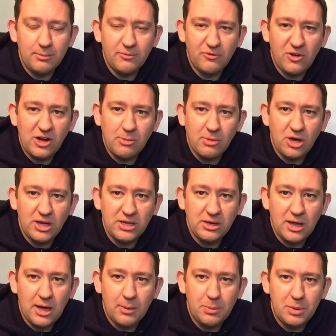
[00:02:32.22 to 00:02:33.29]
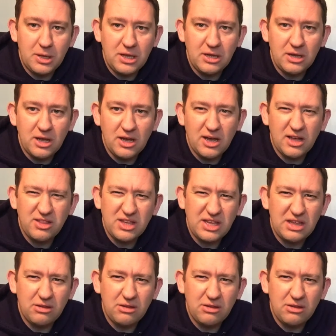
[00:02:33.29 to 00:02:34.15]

friend of mine up in I think